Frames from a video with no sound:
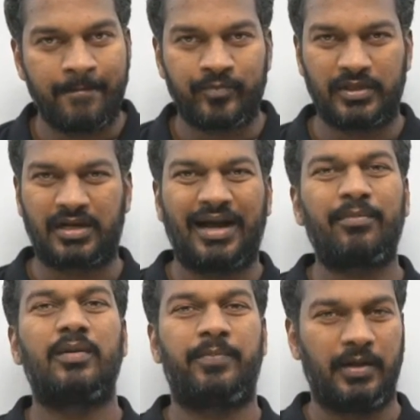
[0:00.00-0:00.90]
The
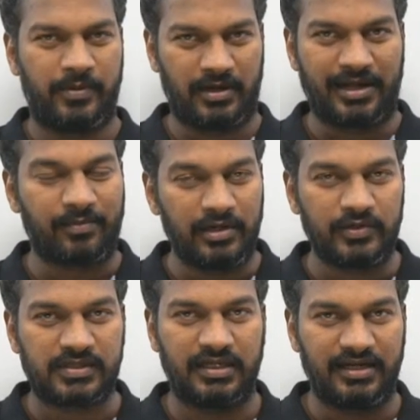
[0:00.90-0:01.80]
common paper, normally you
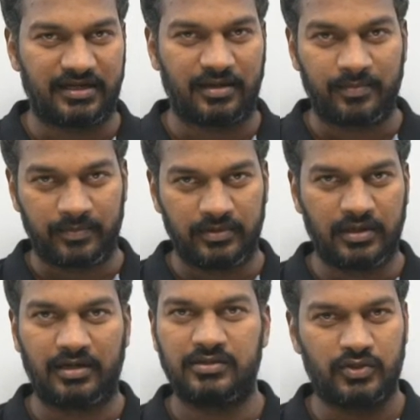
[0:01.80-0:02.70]
see it up.
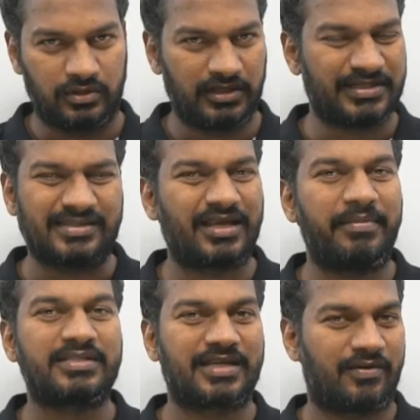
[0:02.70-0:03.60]
So these
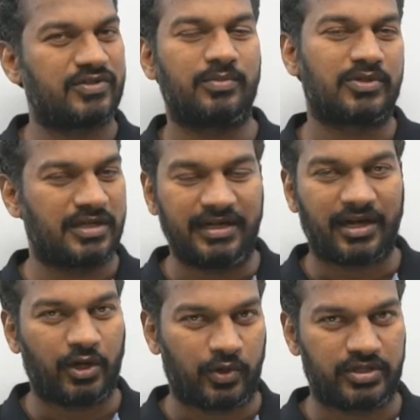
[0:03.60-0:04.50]
assignments covers mostly
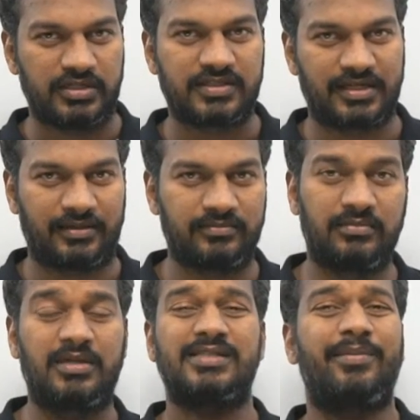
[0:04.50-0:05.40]
interview questions now,
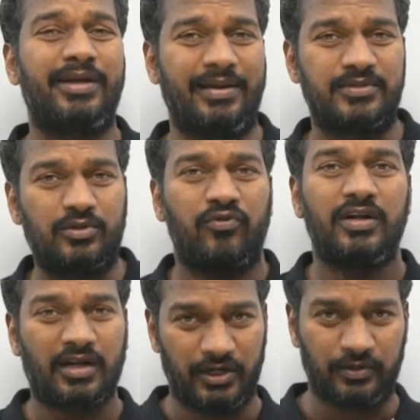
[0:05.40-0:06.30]
but sometimes to
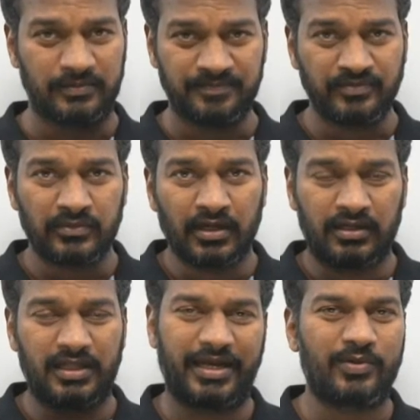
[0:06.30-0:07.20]
filter you,
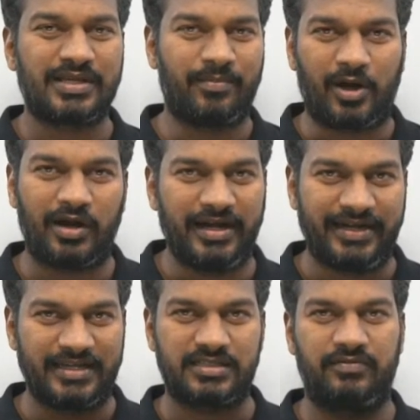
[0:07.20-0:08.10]
they give some online
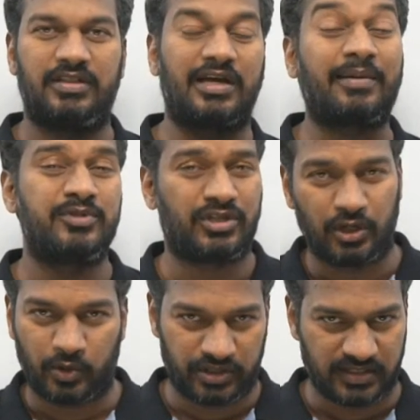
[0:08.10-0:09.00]
test with
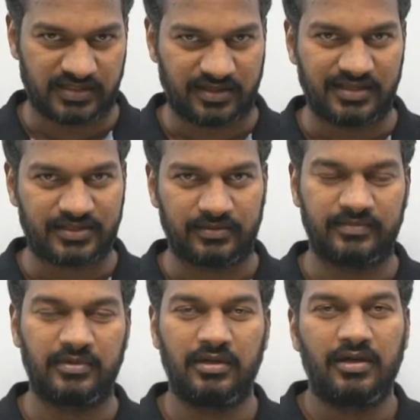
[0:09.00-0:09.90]
objective questions also.
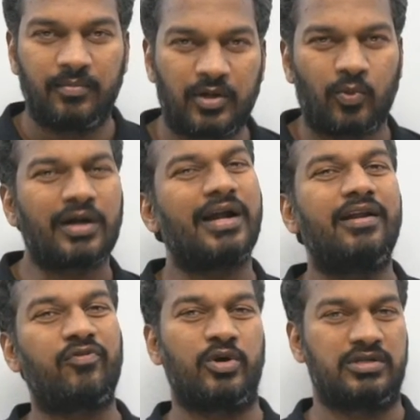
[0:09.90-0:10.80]
But what kind
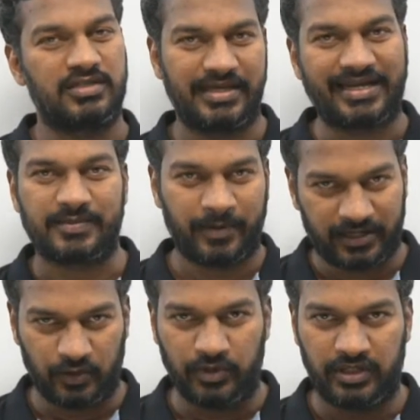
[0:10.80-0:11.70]
of questions they
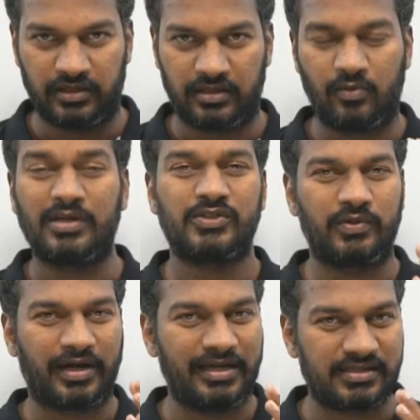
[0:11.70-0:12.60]
expect you here? Once you
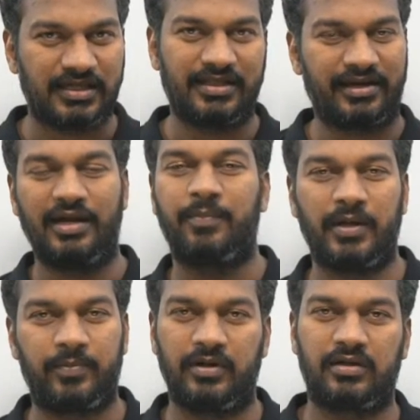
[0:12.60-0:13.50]
really see the real
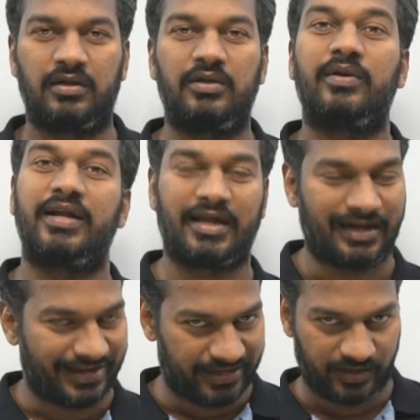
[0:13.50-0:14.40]
paper, you get a
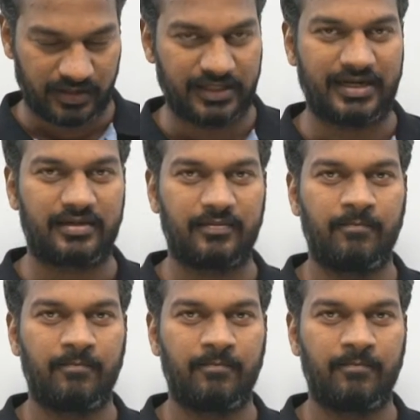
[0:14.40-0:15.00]
clarity on that.